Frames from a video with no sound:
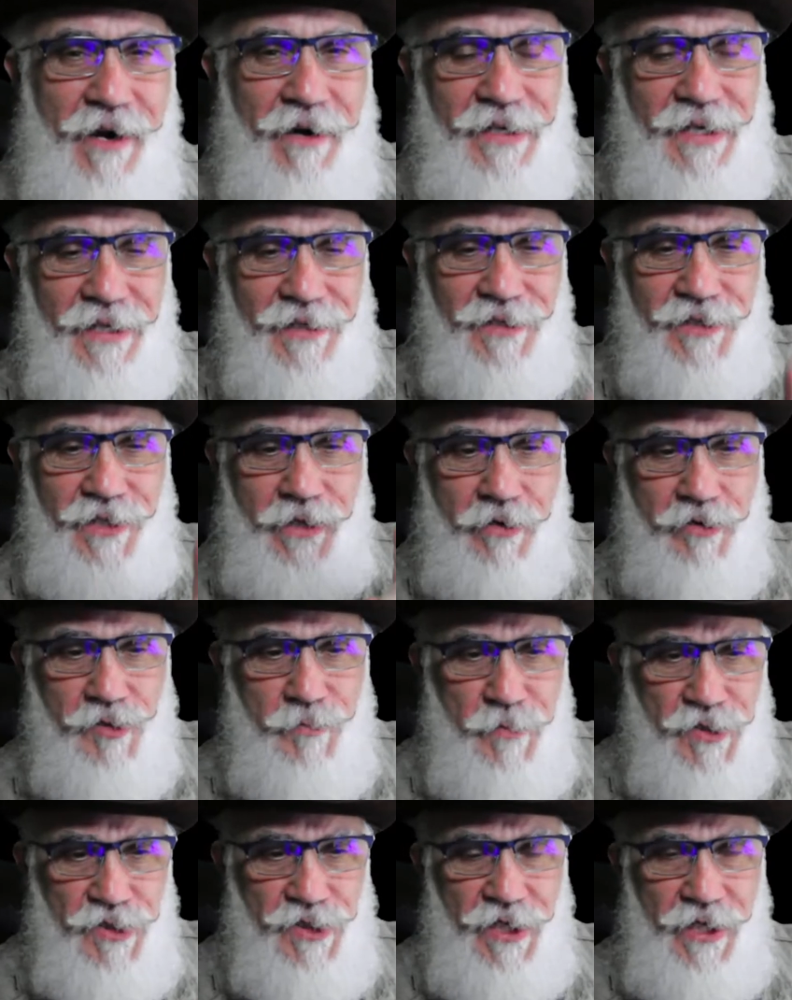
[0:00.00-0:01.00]
Get to those
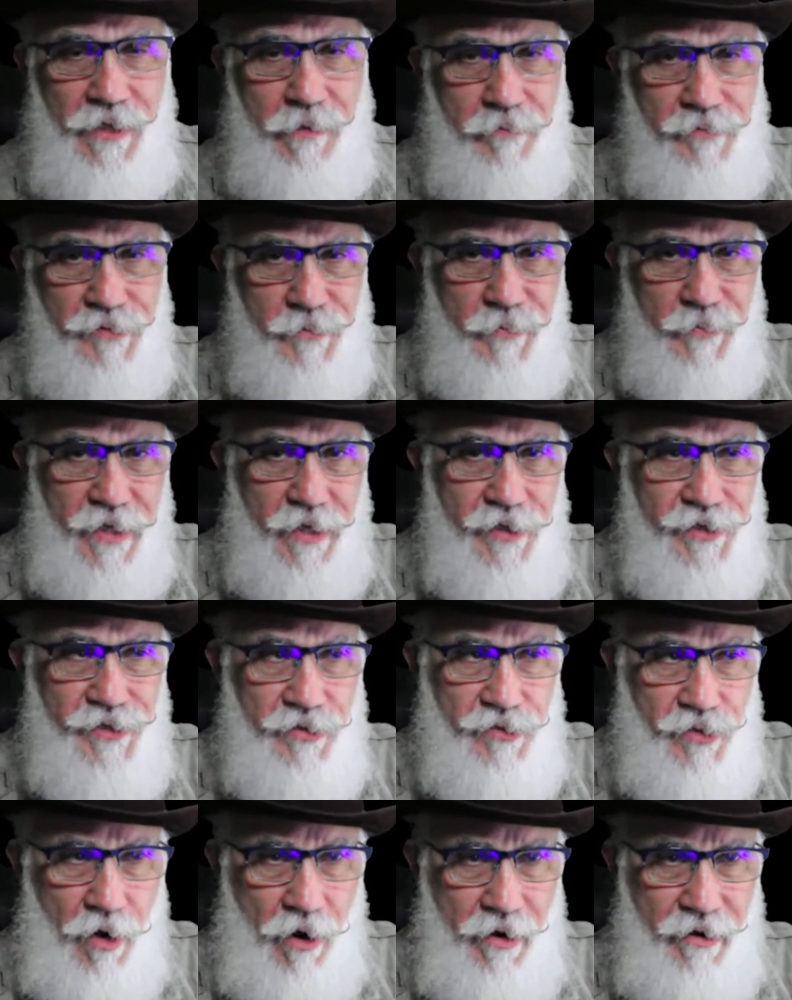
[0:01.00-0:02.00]
museums, because
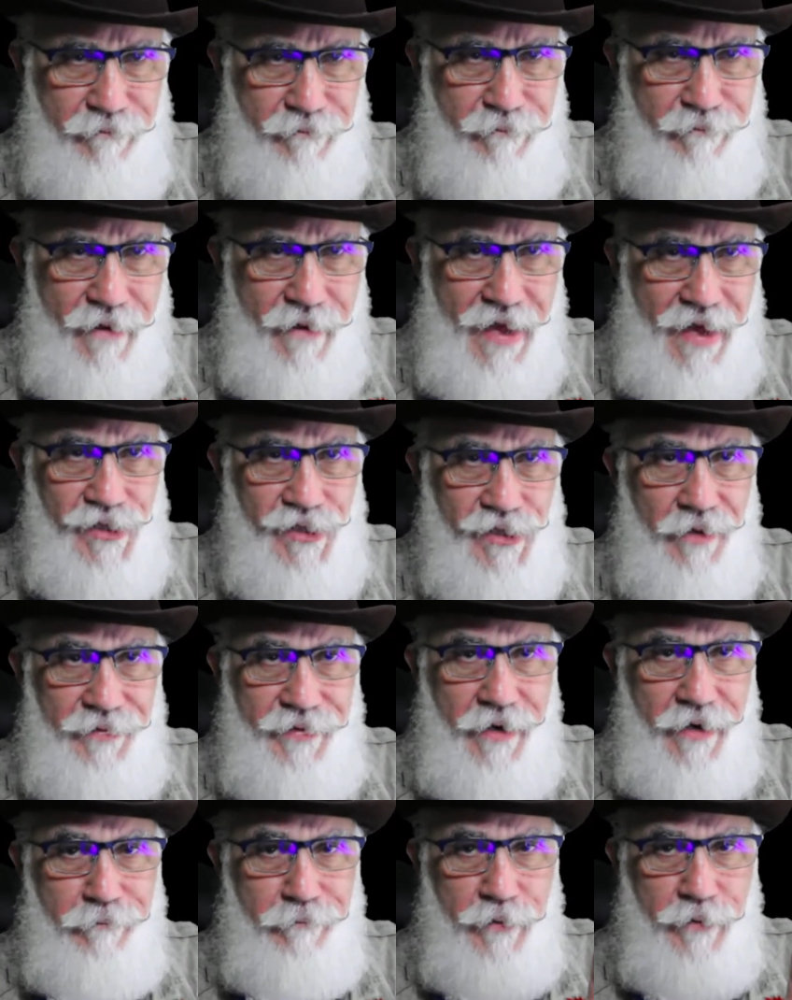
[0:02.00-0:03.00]
there's artifacts out
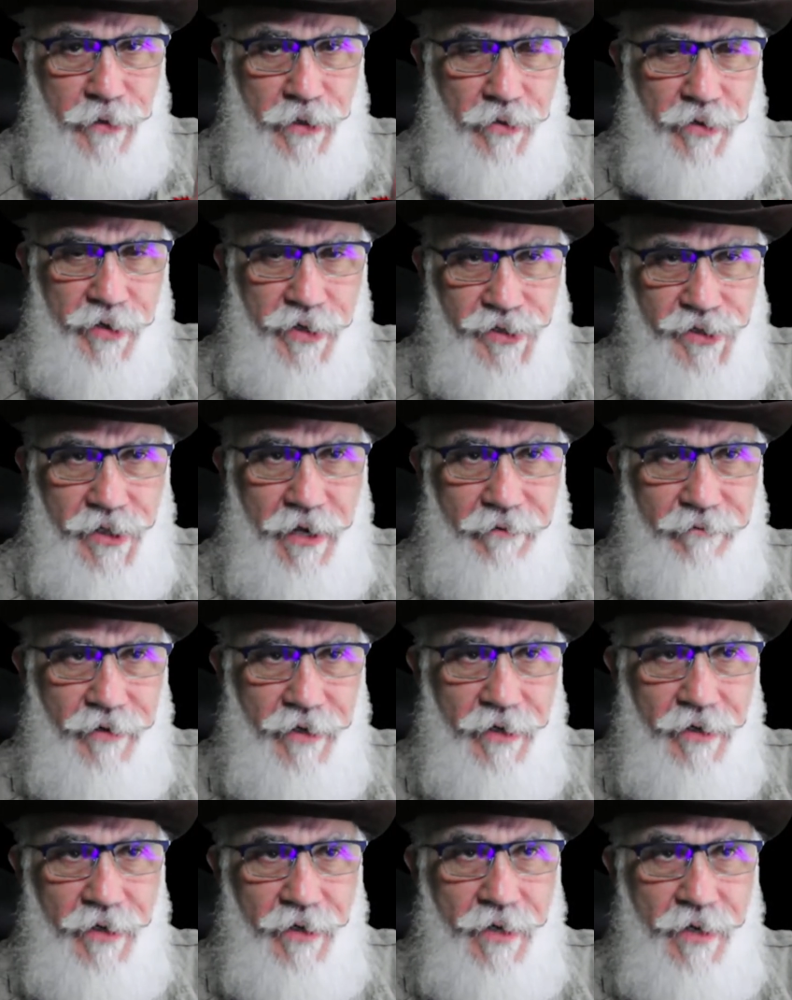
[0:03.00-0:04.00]
there for you to discover.
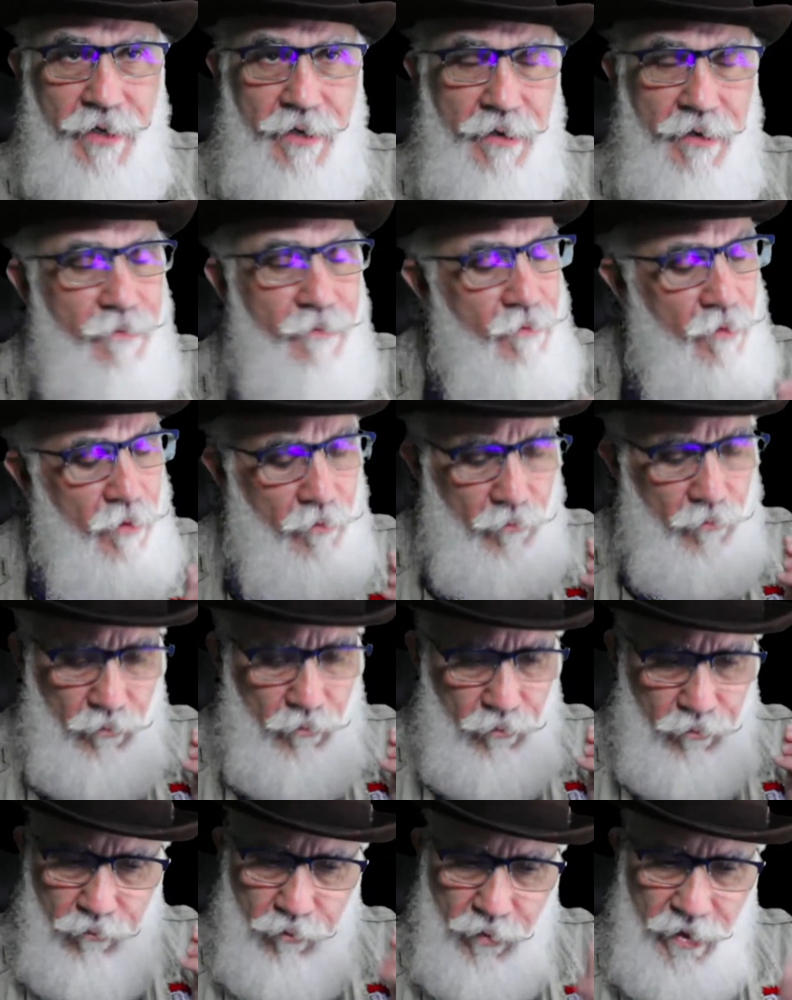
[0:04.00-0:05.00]

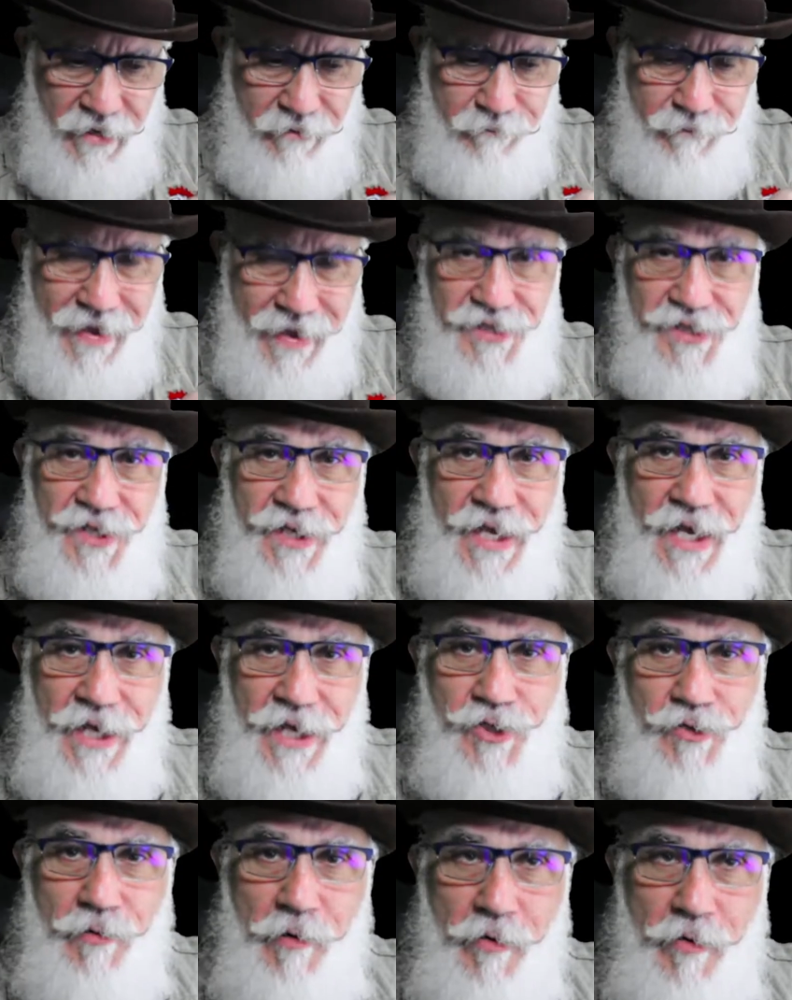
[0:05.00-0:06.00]
Reinvestigate
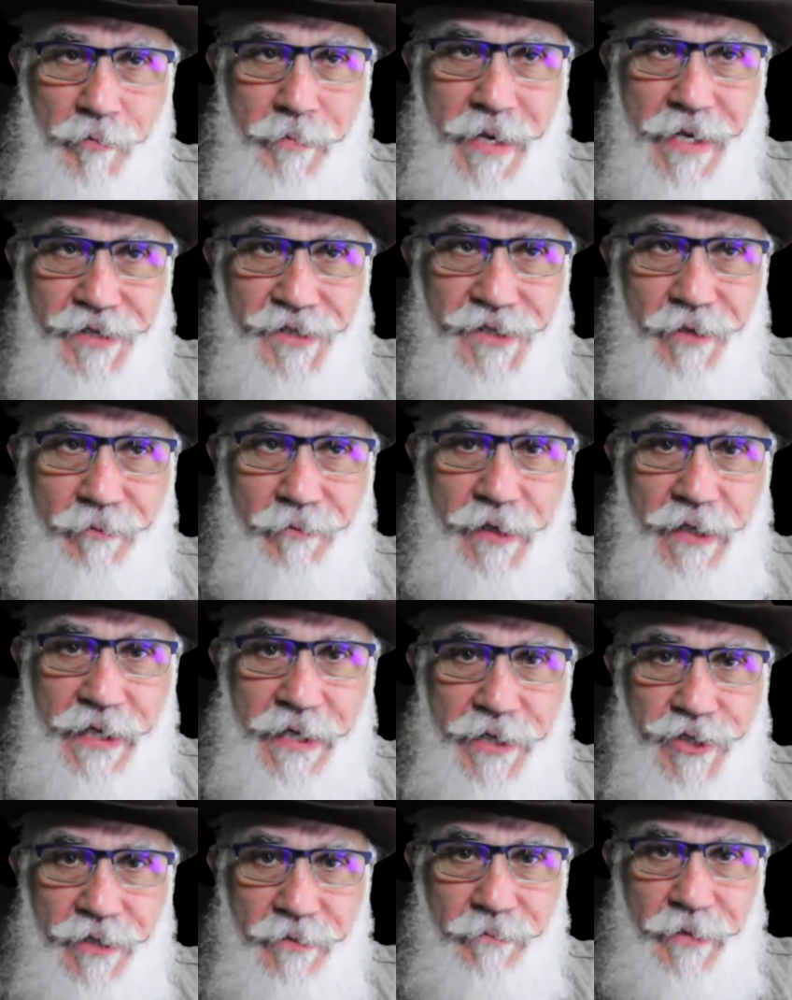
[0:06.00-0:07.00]
your own myths and
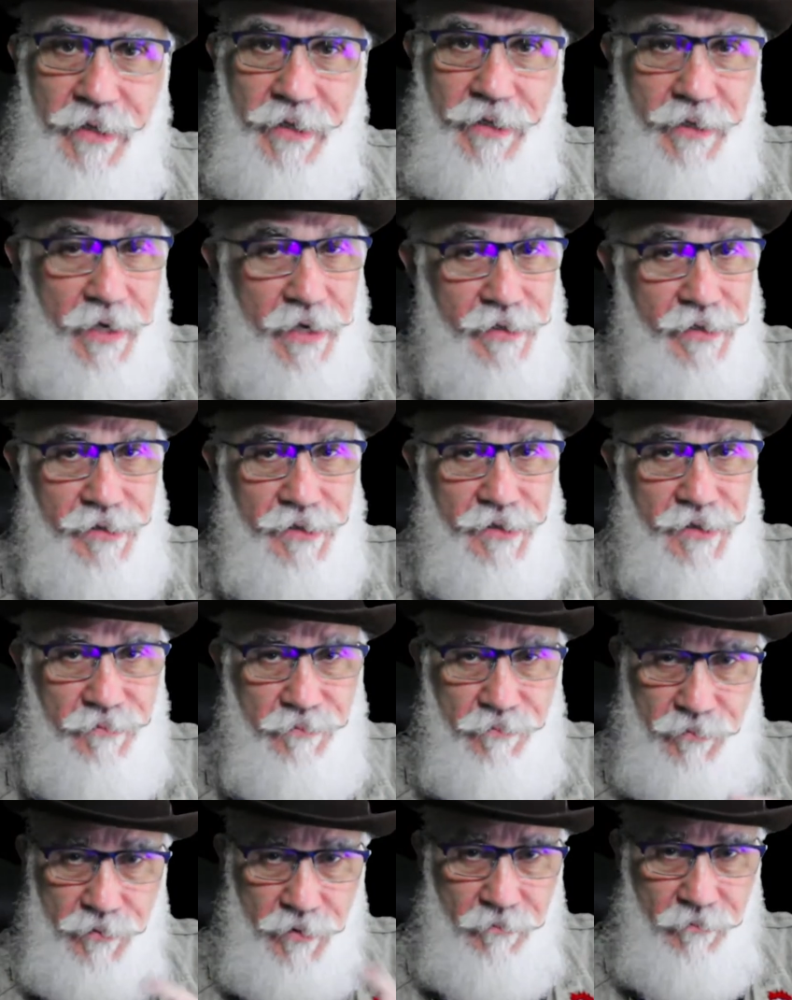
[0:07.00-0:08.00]
religion, because
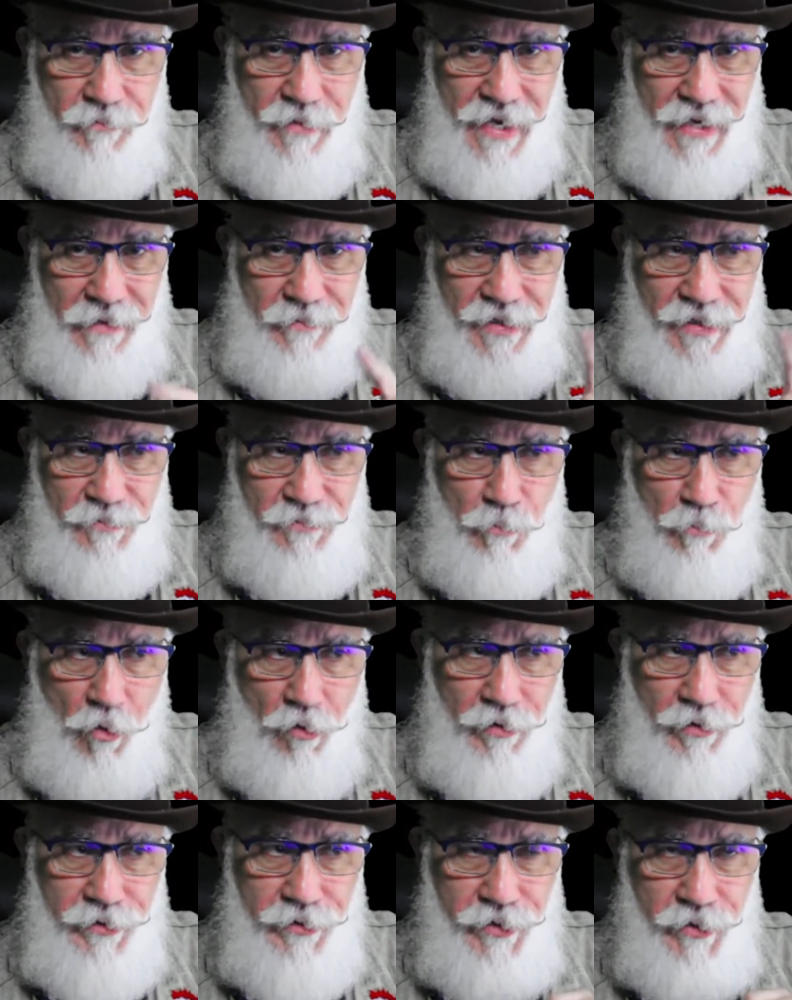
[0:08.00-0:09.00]
there may be
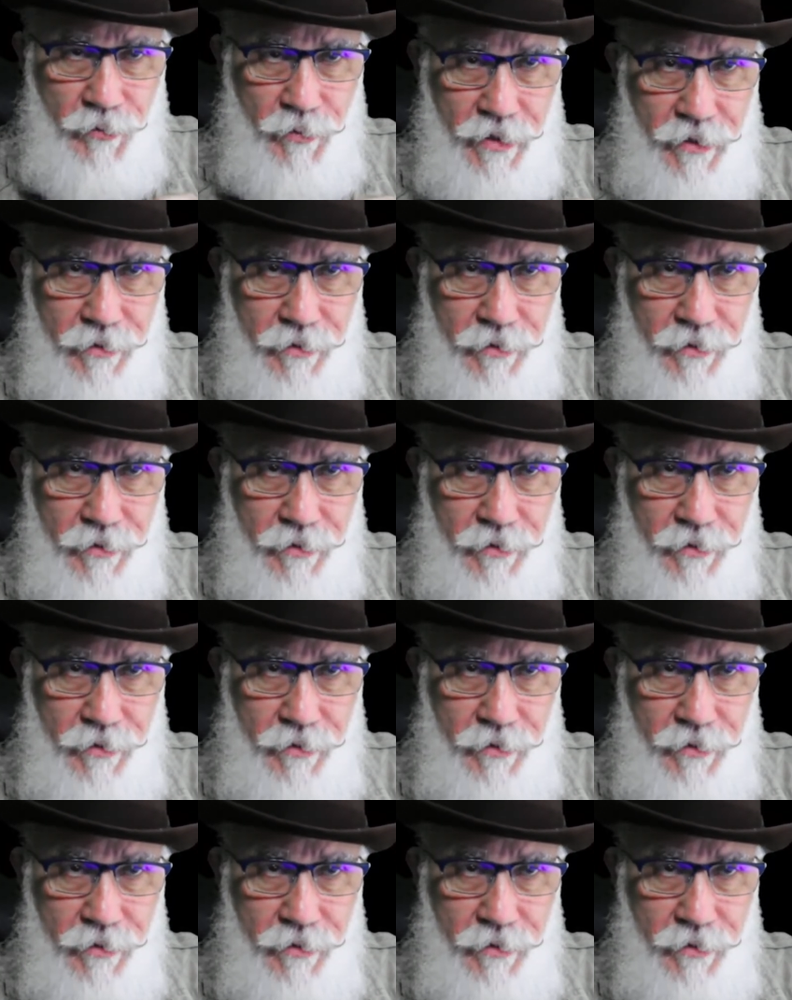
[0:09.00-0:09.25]
more to it.